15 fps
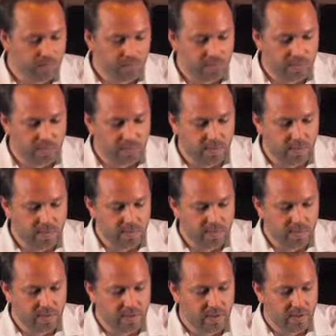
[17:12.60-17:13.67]

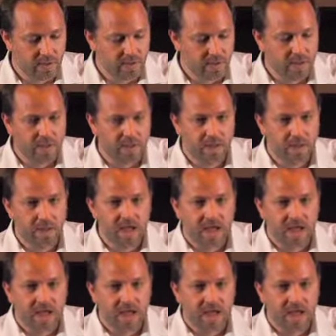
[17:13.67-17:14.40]
[no speech]